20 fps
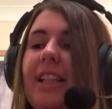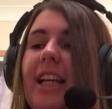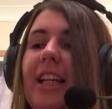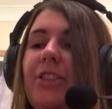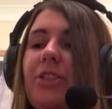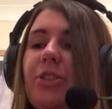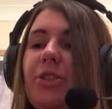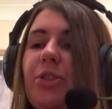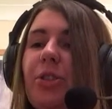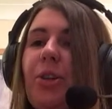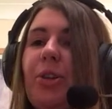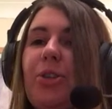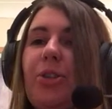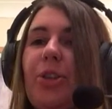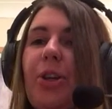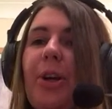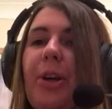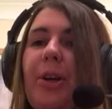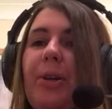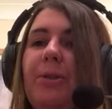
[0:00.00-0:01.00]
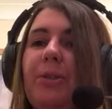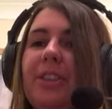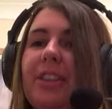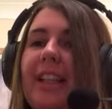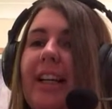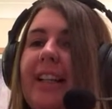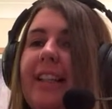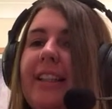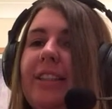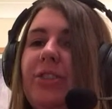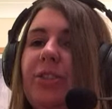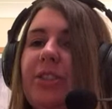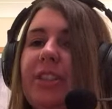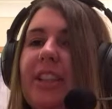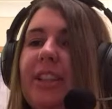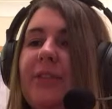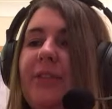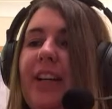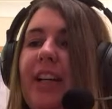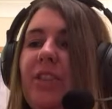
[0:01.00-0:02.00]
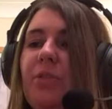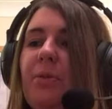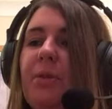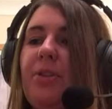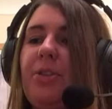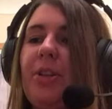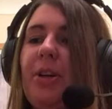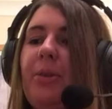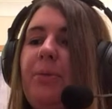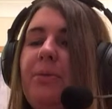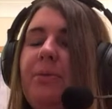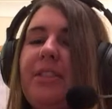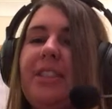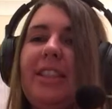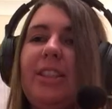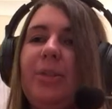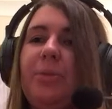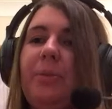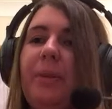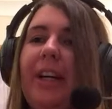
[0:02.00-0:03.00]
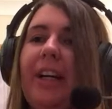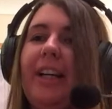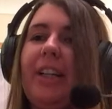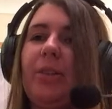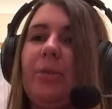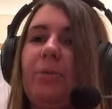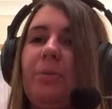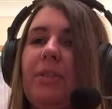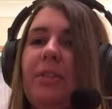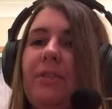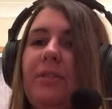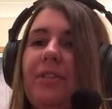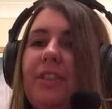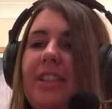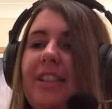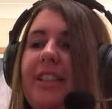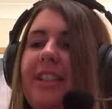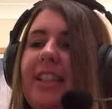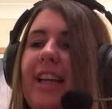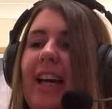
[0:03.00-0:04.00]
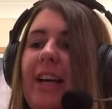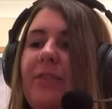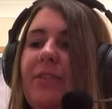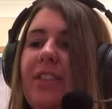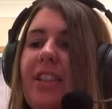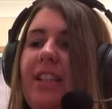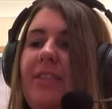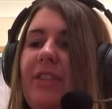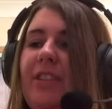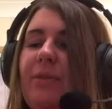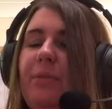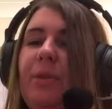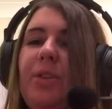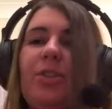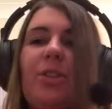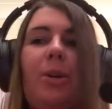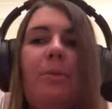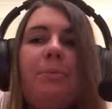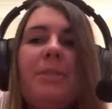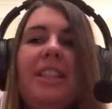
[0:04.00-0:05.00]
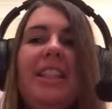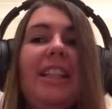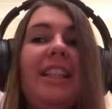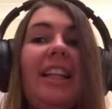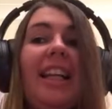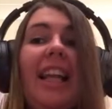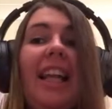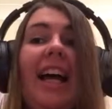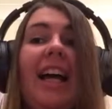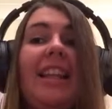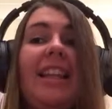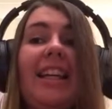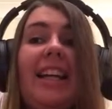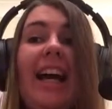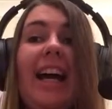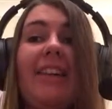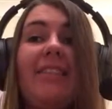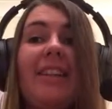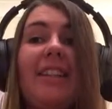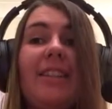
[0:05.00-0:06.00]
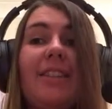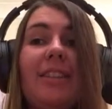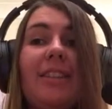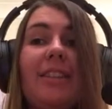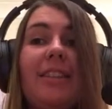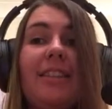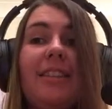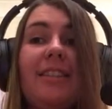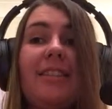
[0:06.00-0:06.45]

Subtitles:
It just sort of shows that, like, just as fans, we don't deal well with deaths, even if we don't particularly like the character.